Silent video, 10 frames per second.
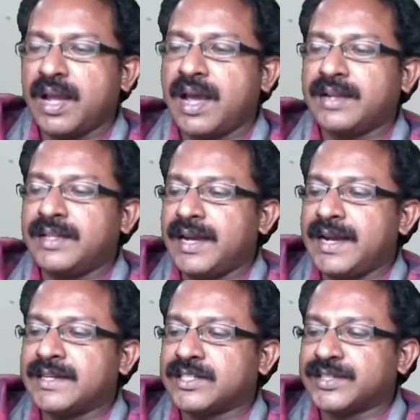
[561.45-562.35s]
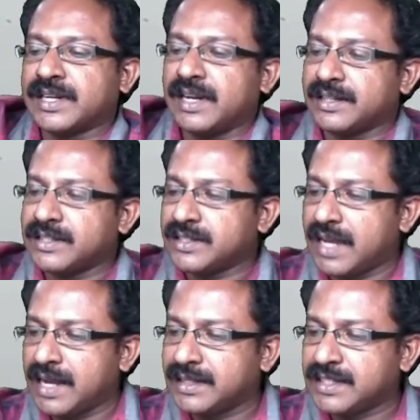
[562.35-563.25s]
and they intersect like this,
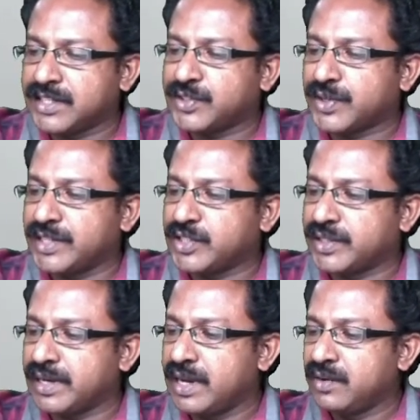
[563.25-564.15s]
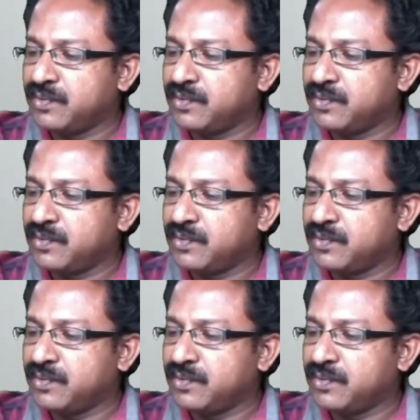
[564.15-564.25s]
and this is region